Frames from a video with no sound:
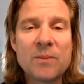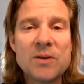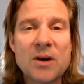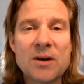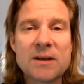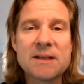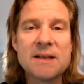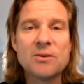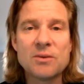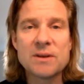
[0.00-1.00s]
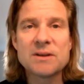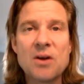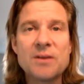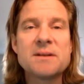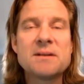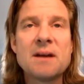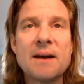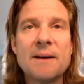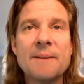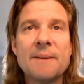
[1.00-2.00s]
You start to see the results
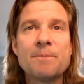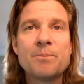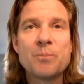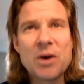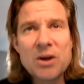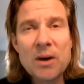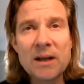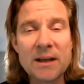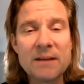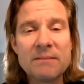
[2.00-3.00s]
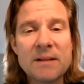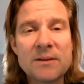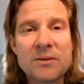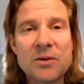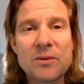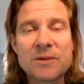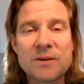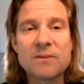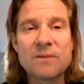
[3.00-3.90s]
pretty quickly in terms of